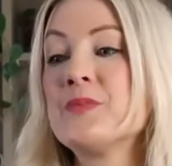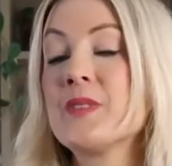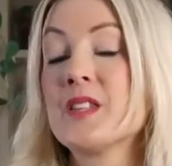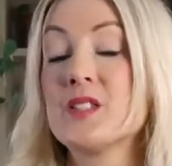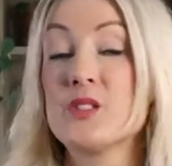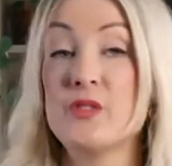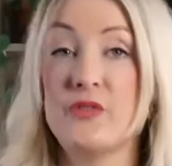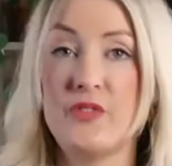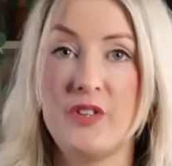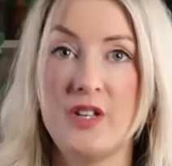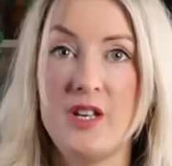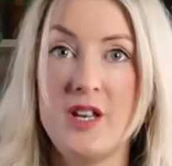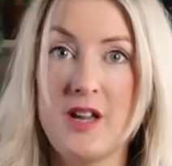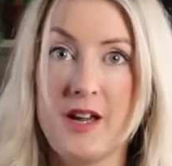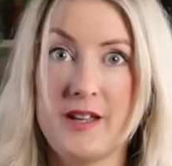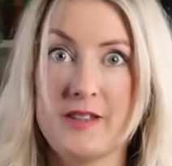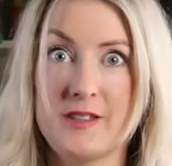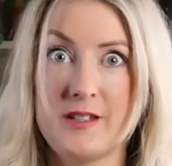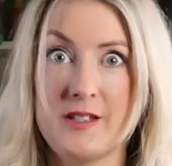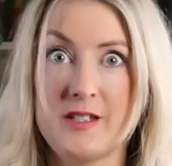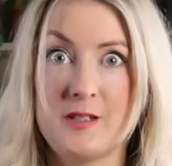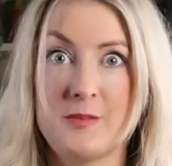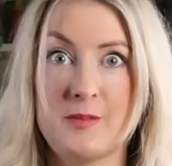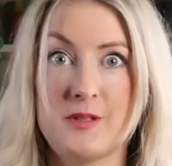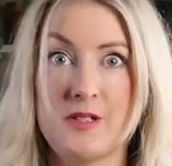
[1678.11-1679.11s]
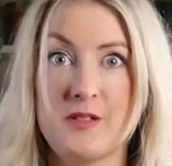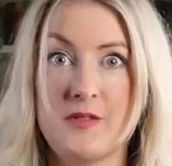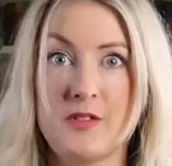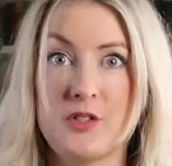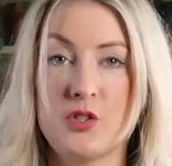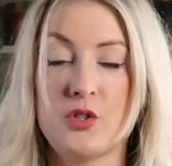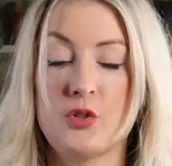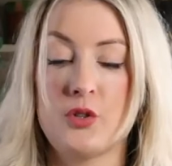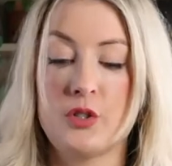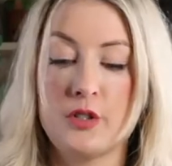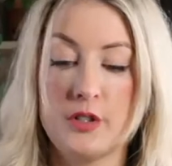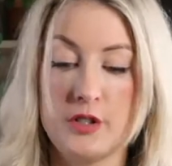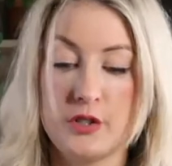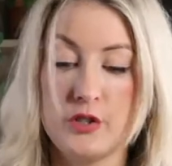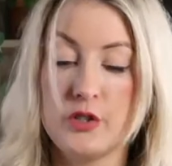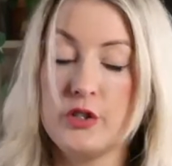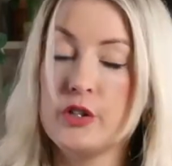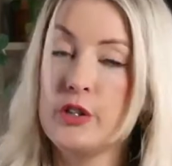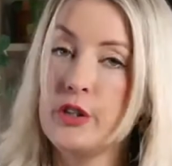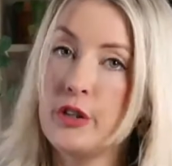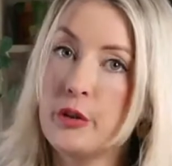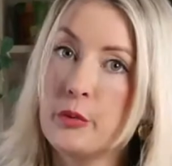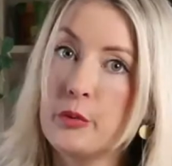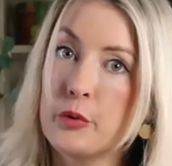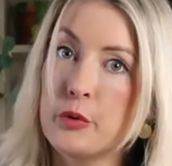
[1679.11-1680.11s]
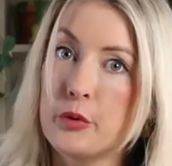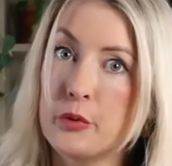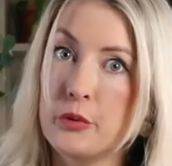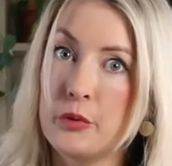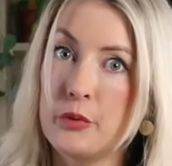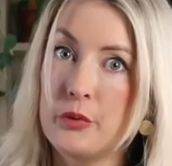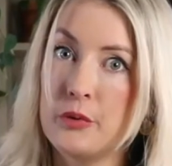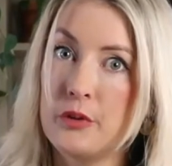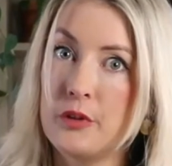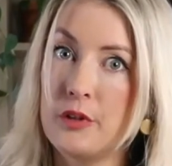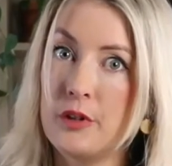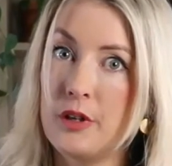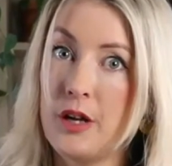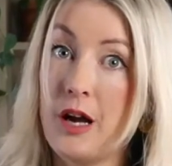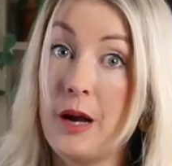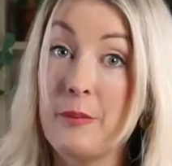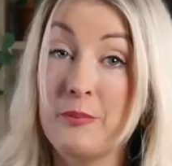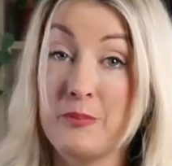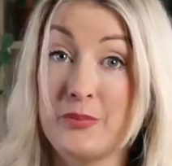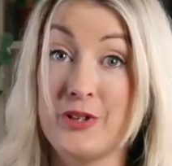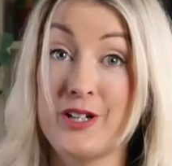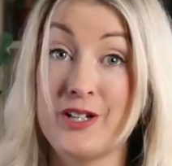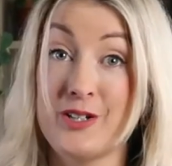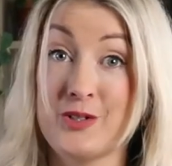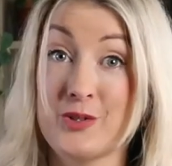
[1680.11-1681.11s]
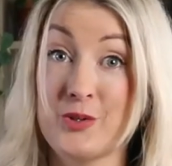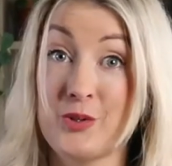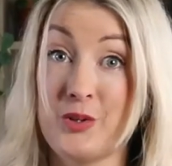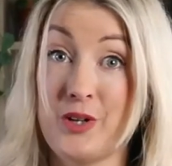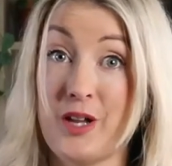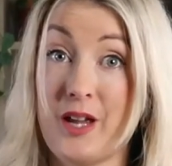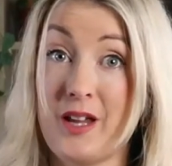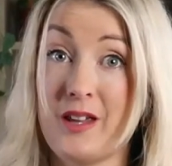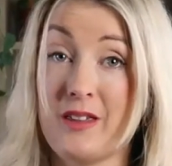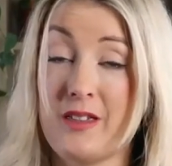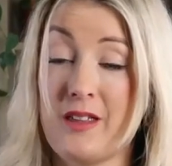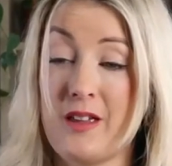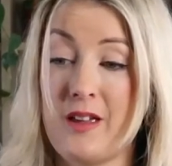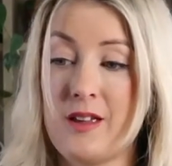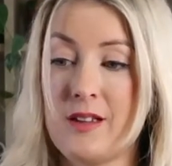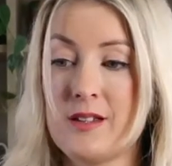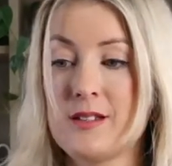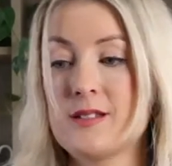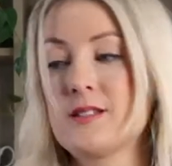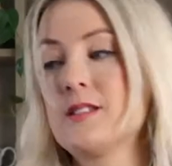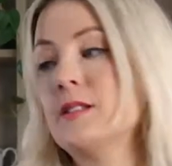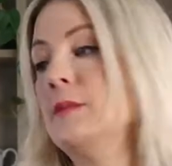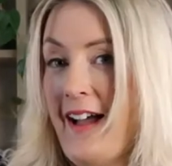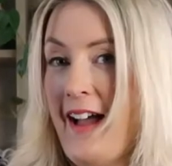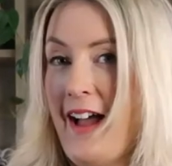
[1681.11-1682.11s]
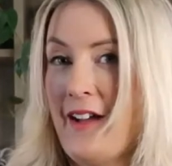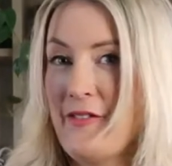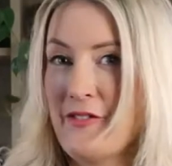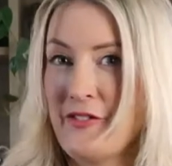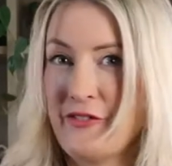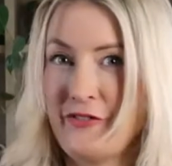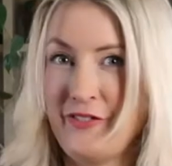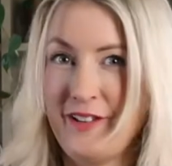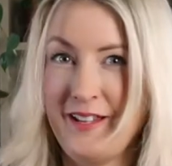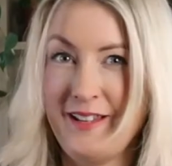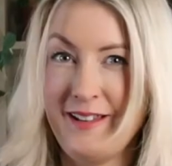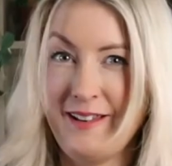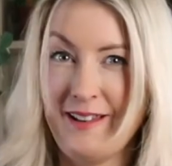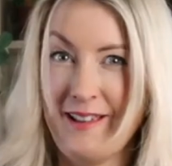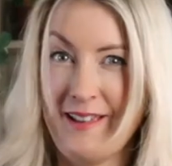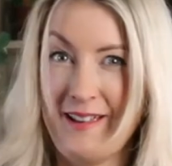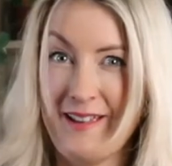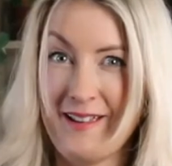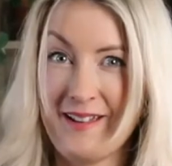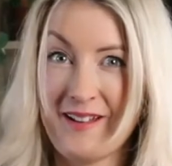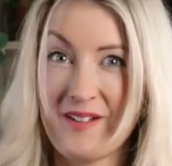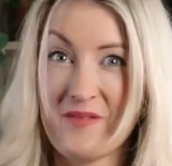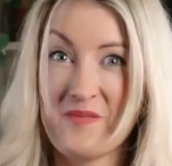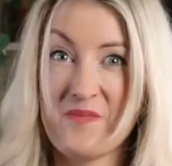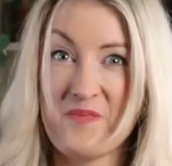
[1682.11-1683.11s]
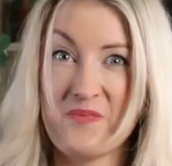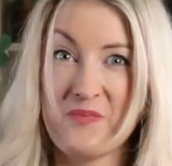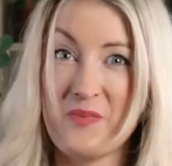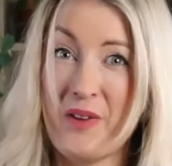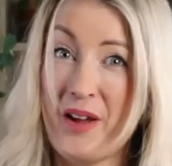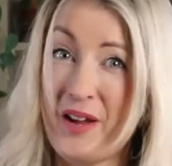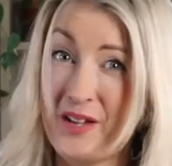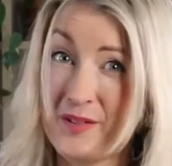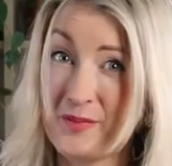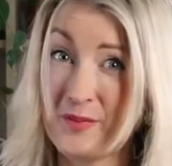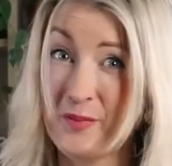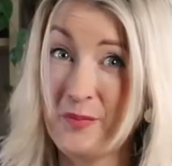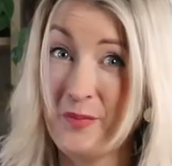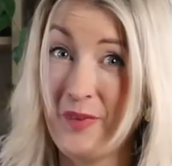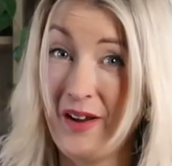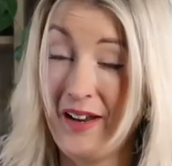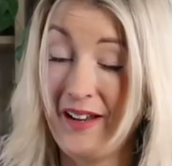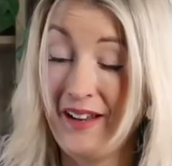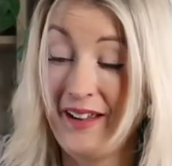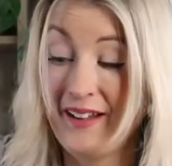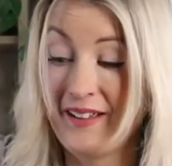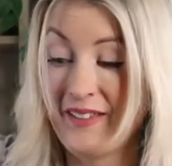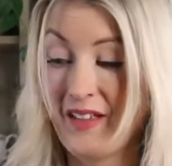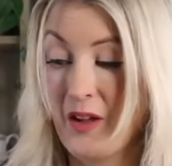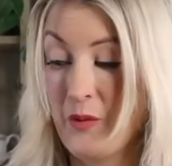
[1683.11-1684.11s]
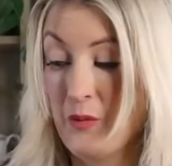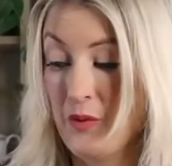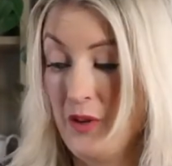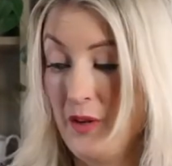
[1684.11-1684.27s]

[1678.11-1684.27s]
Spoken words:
So if you like those specific chocolates, you will, I'm pretty sure, like this. I have a feeling my husband might like that